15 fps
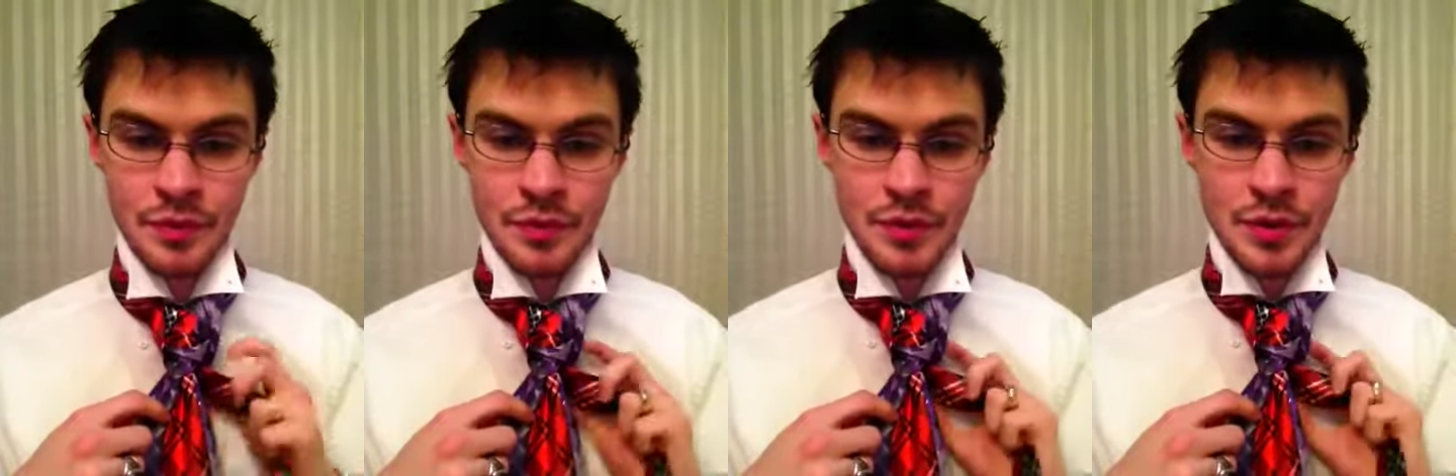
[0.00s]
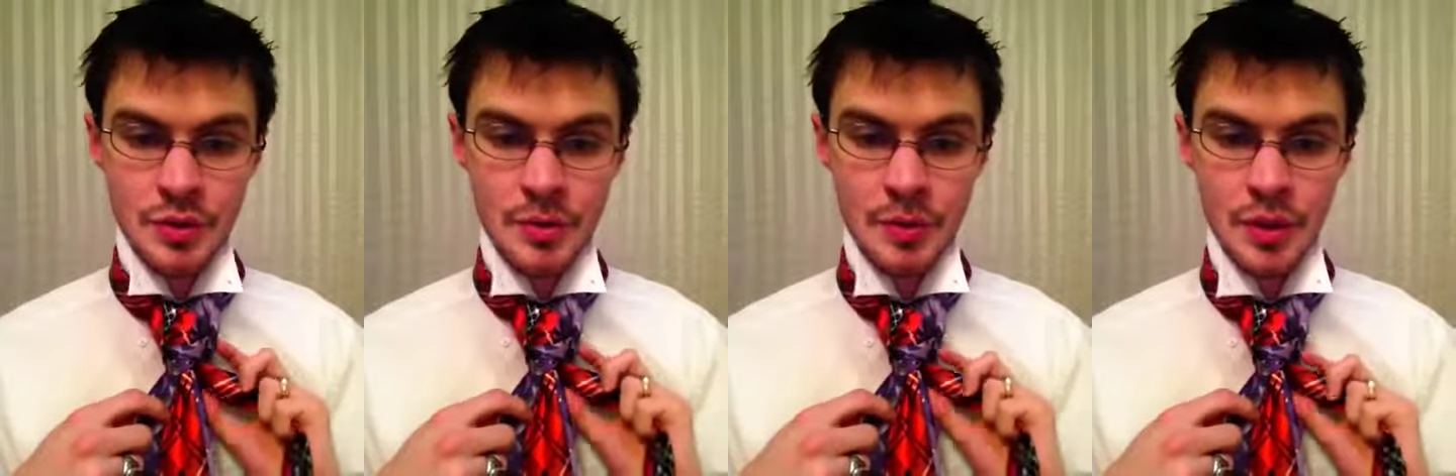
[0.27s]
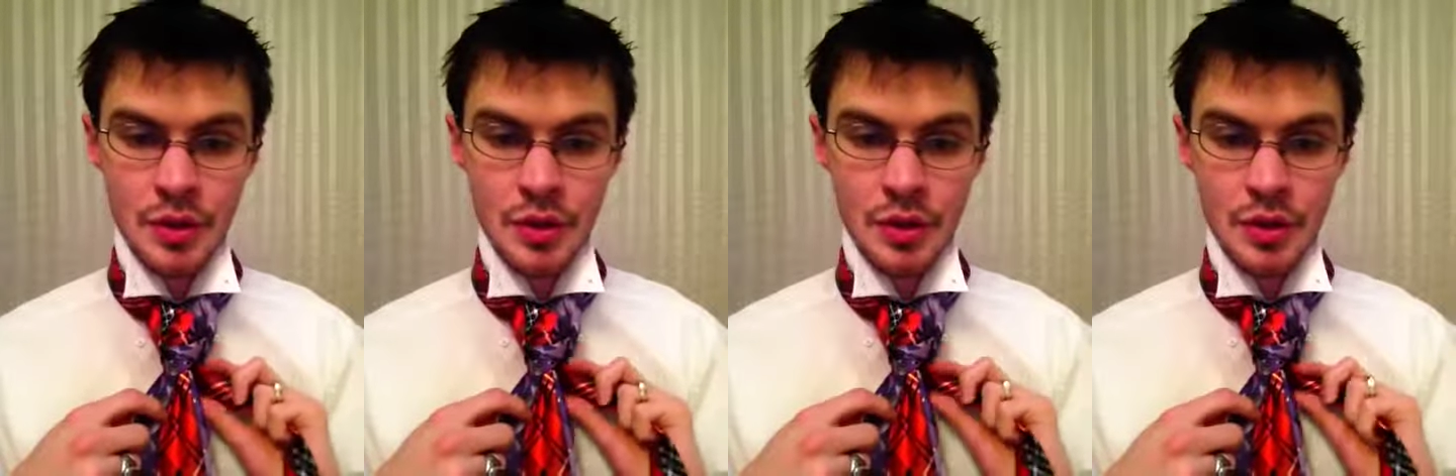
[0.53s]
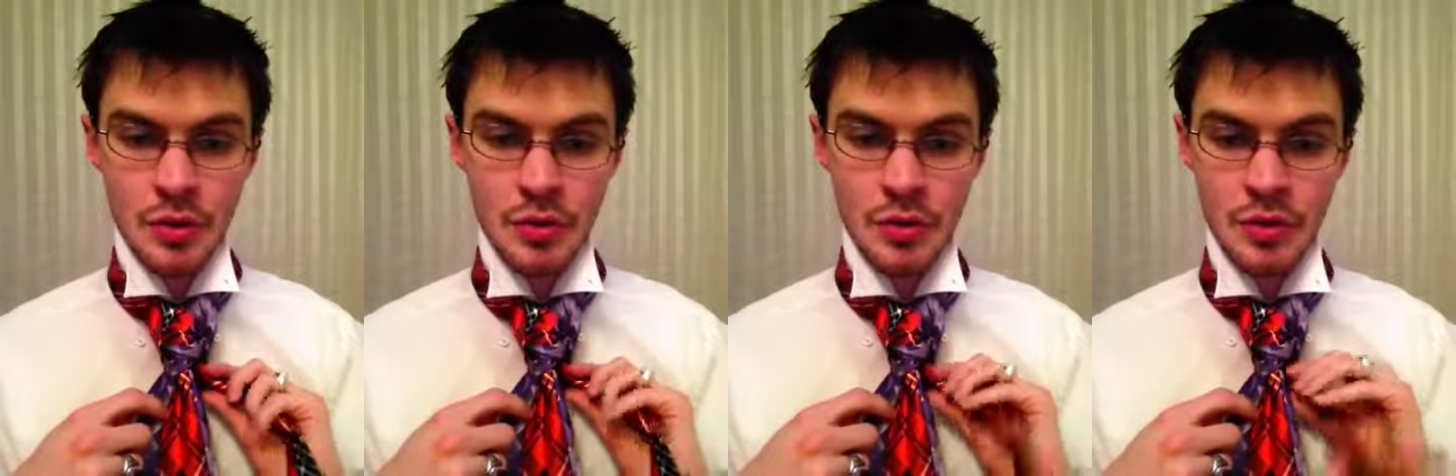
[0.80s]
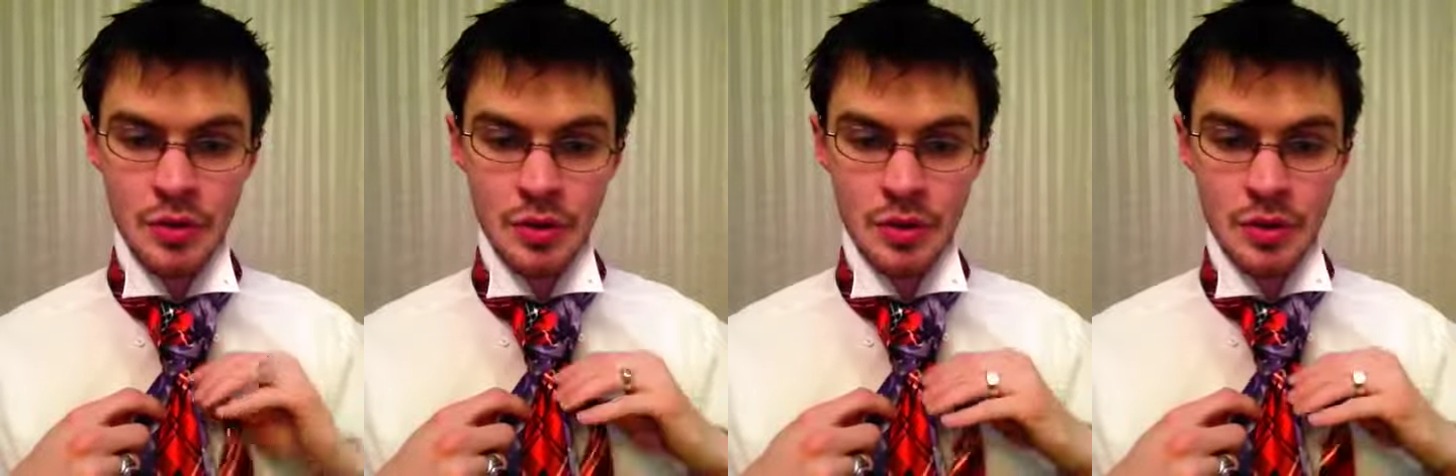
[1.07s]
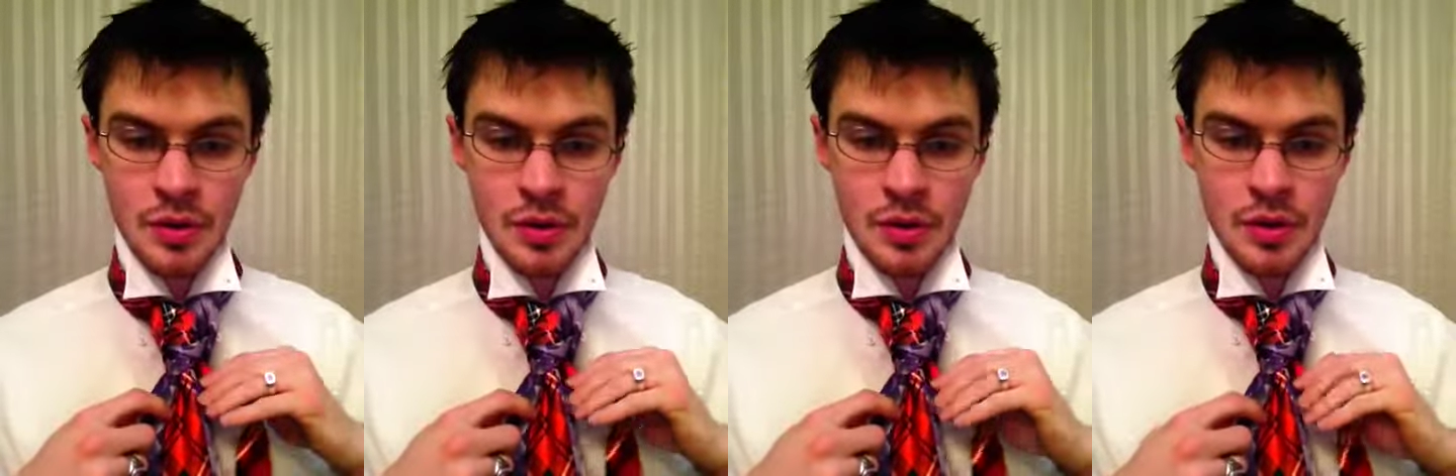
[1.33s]
So what I'm going to do
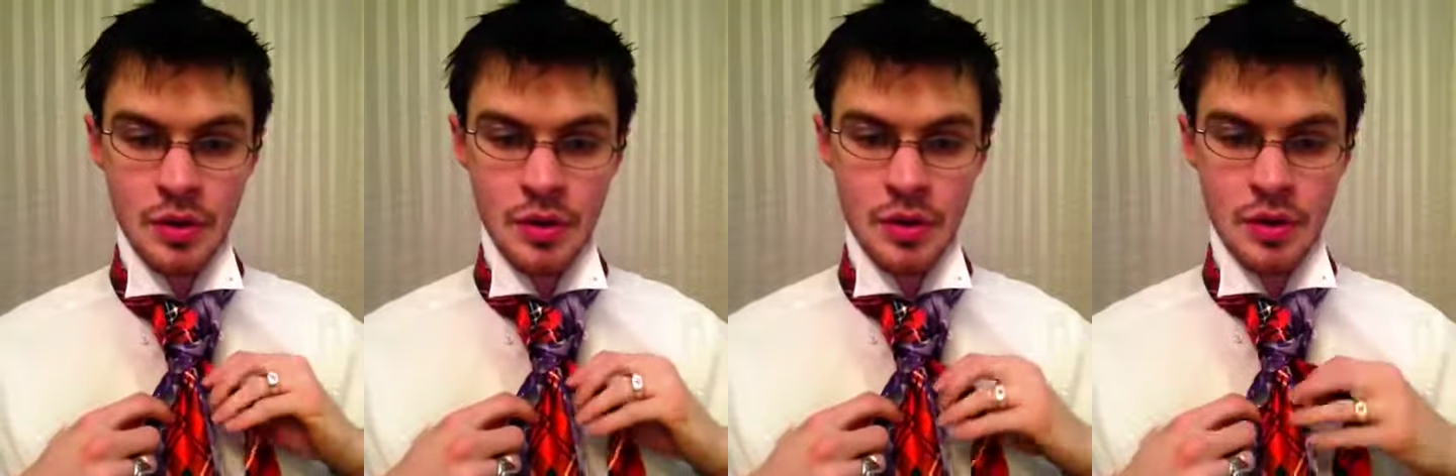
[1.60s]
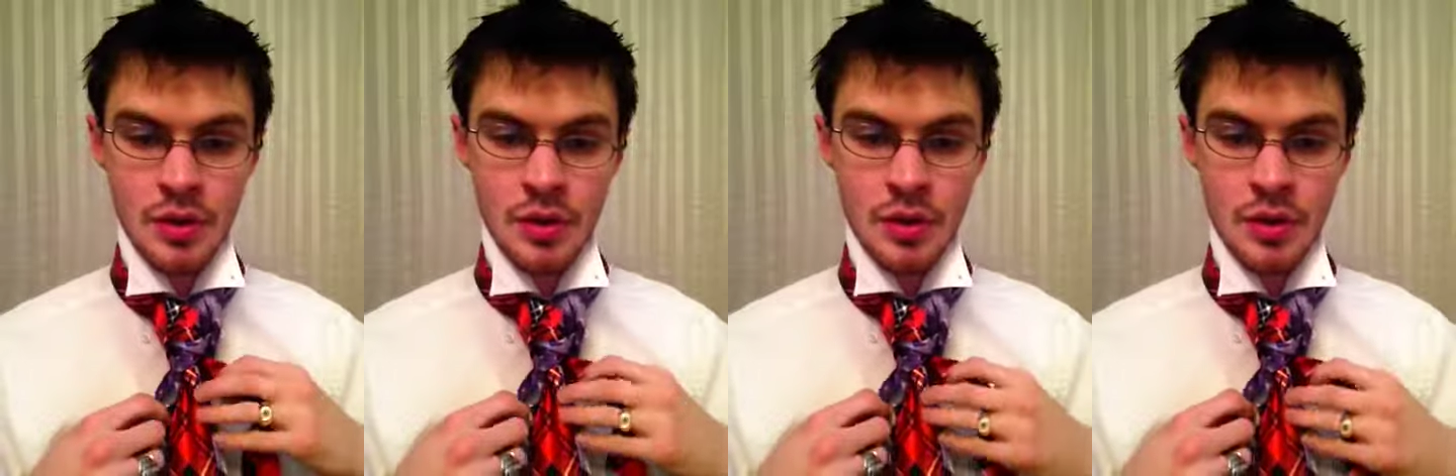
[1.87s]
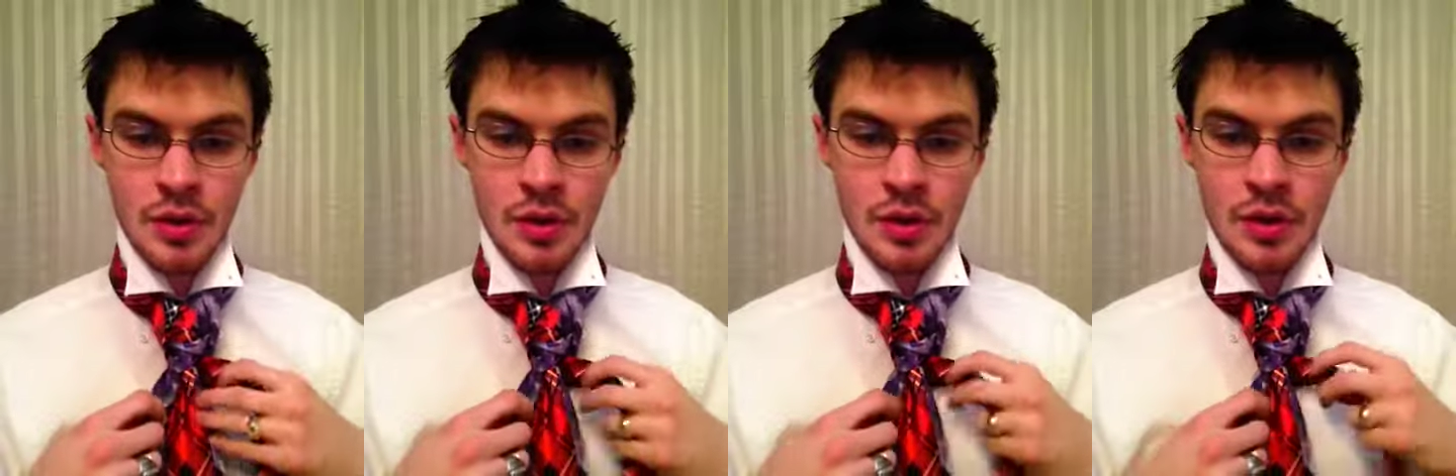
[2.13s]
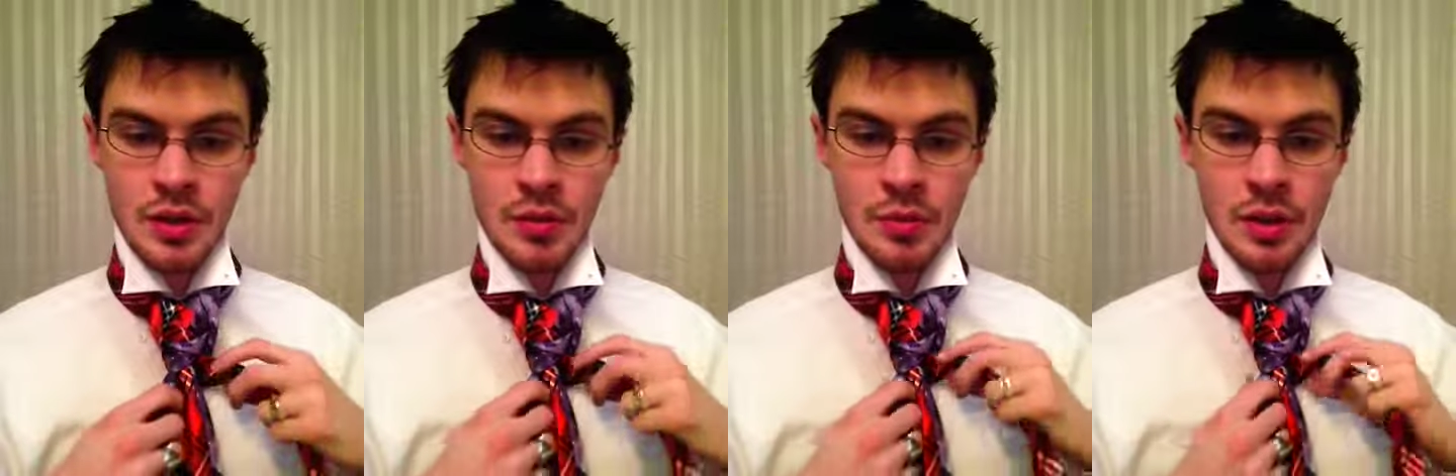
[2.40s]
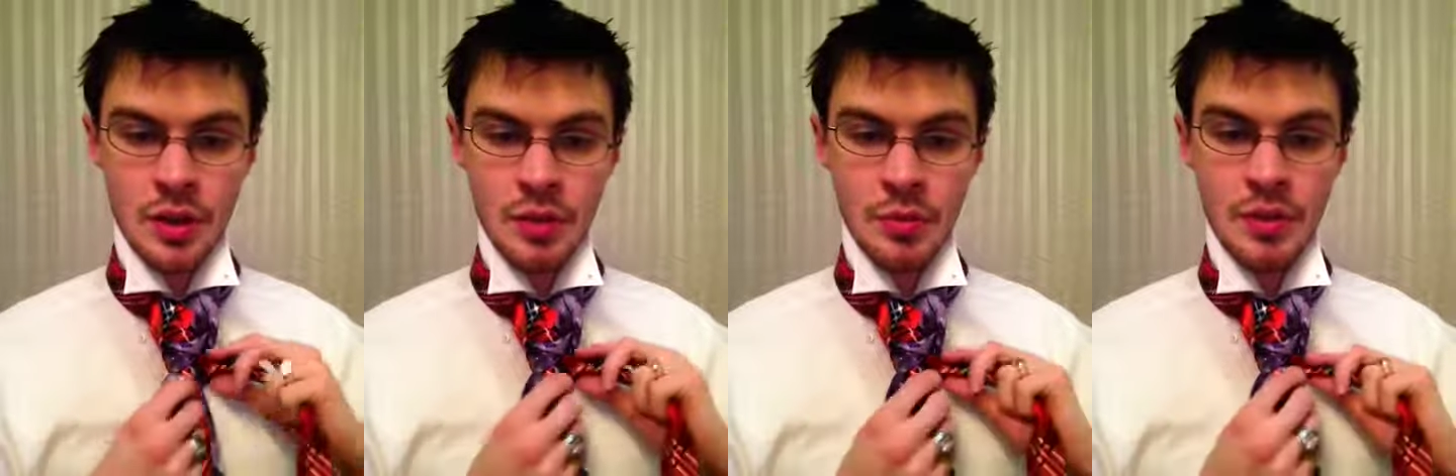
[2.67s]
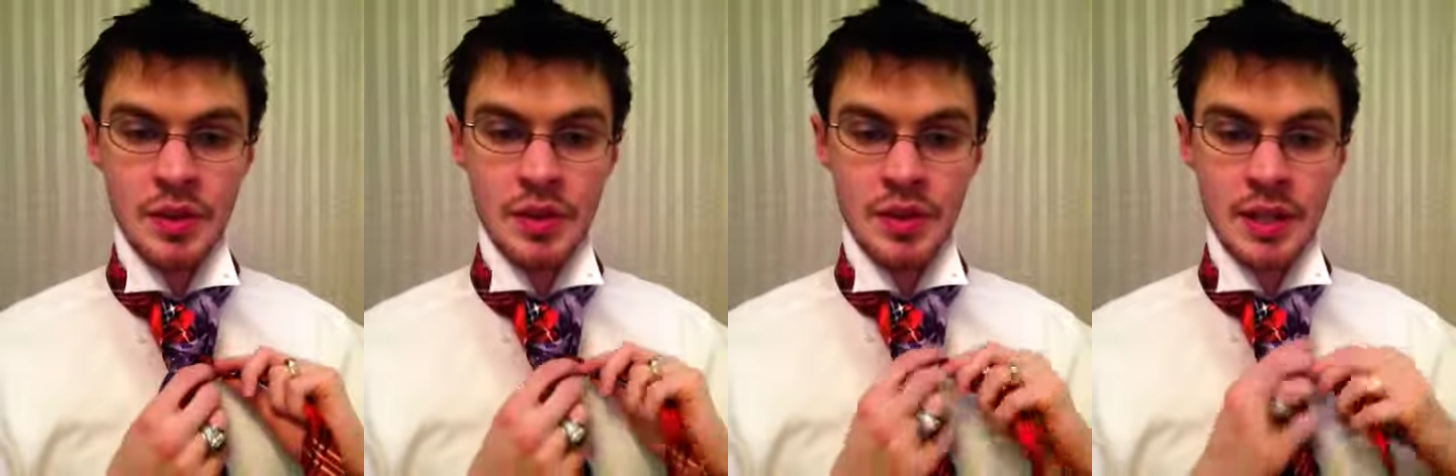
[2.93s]
is I'm going to,
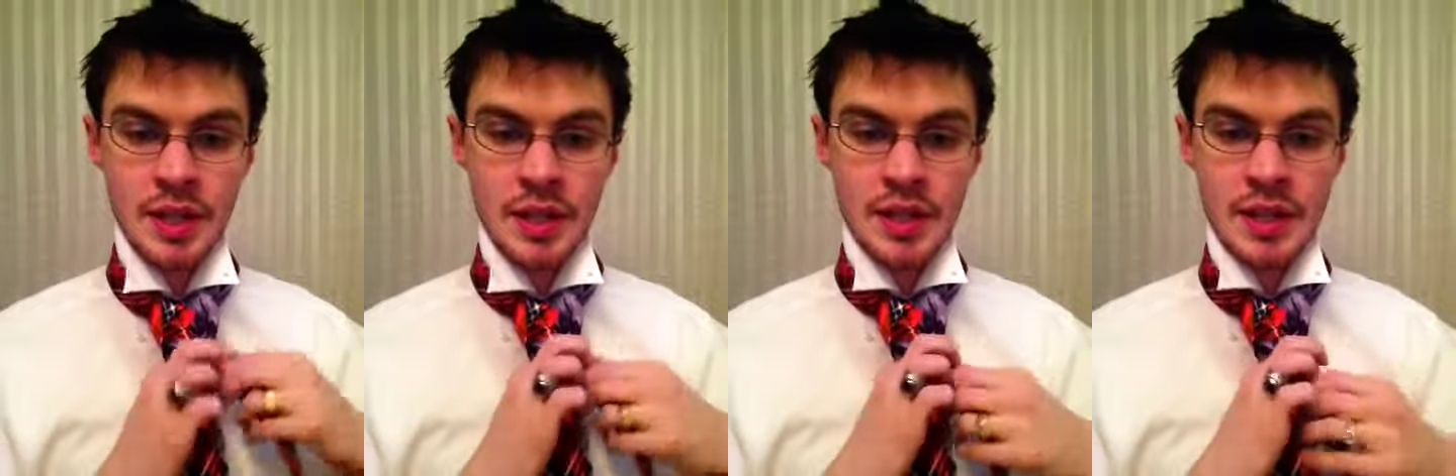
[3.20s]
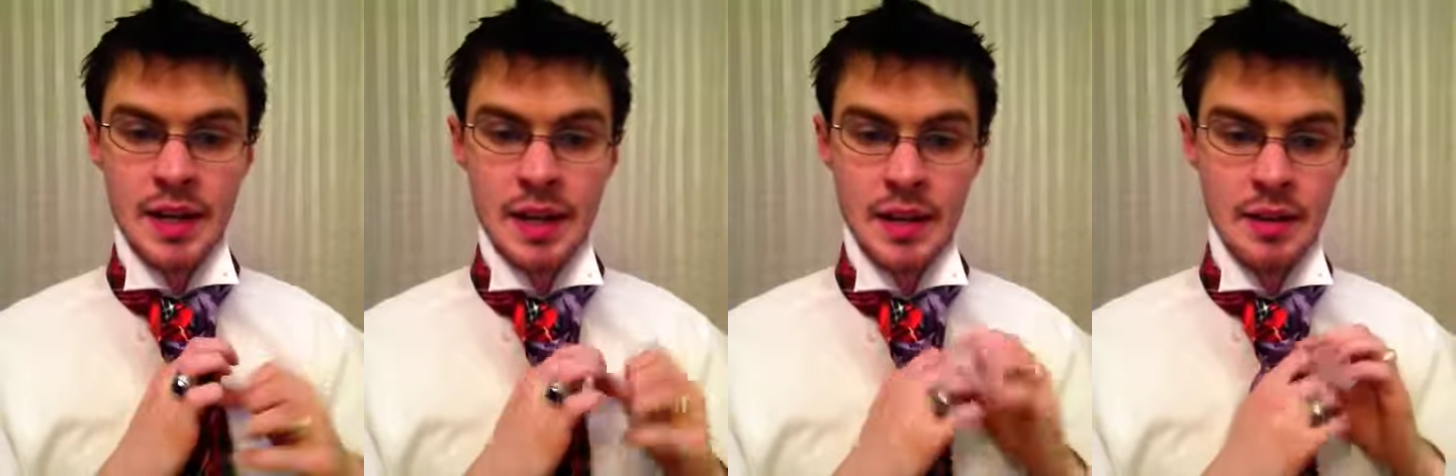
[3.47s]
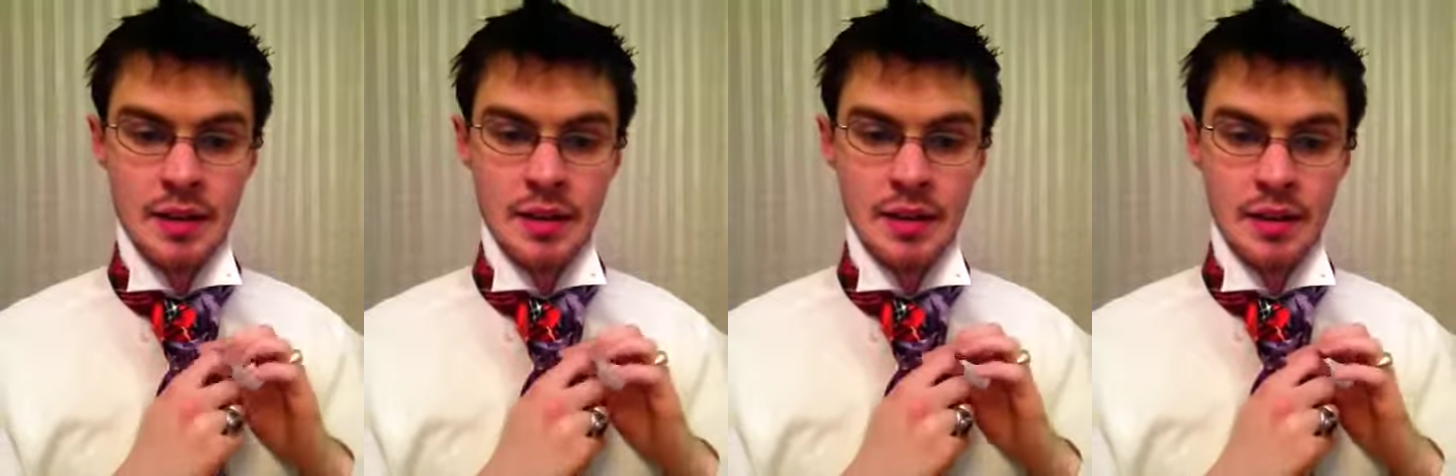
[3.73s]
with the skinny tie,